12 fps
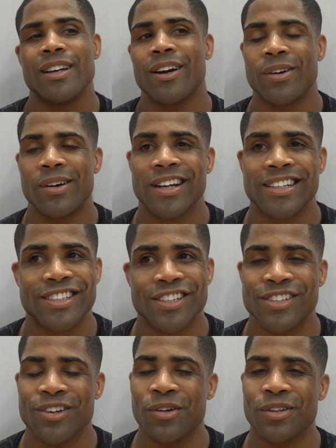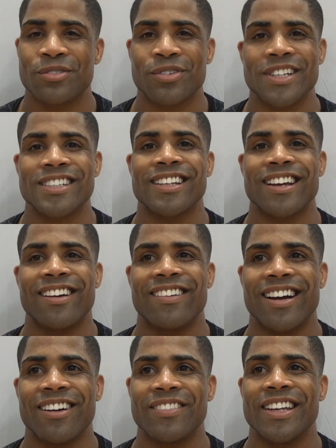No, just only
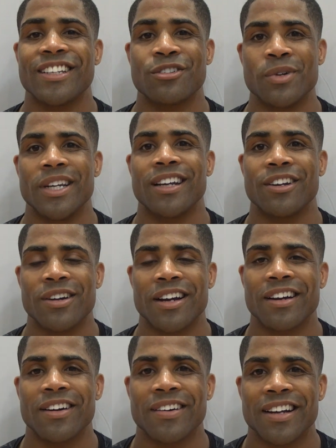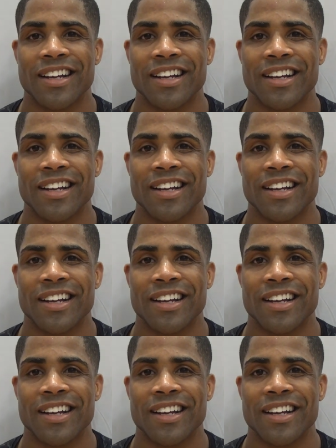freestyle. I've yet to win in Greco.